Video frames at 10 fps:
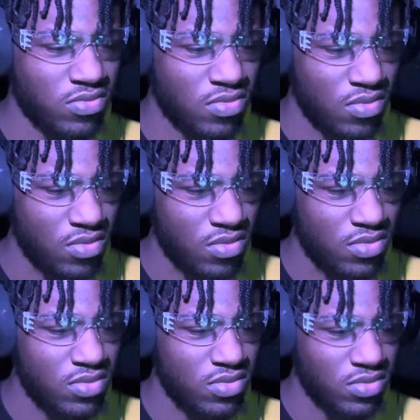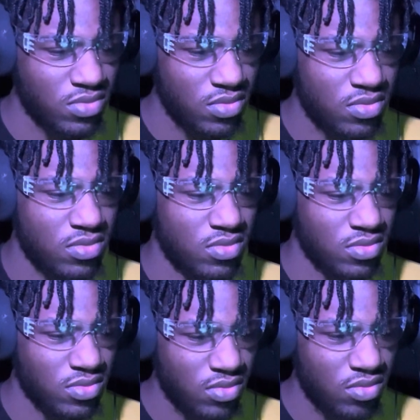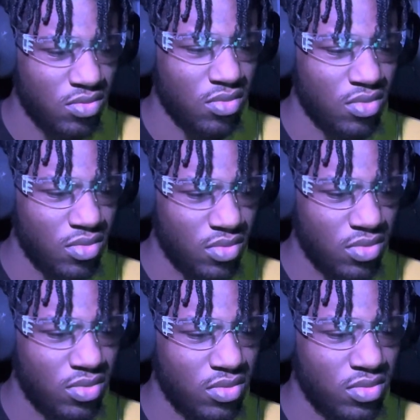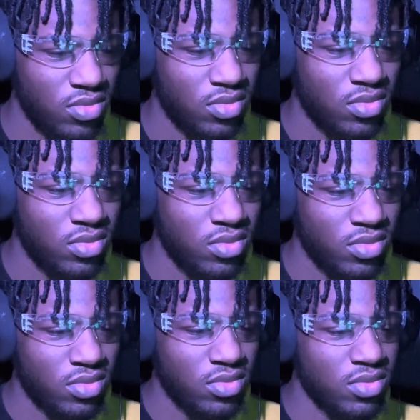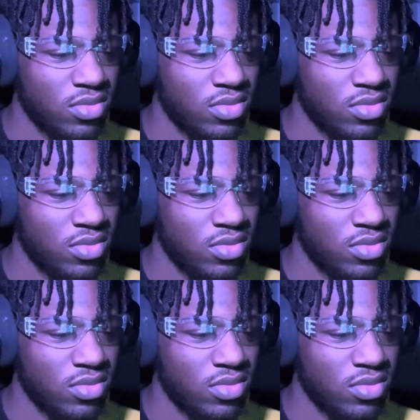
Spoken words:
This person isn't speaking.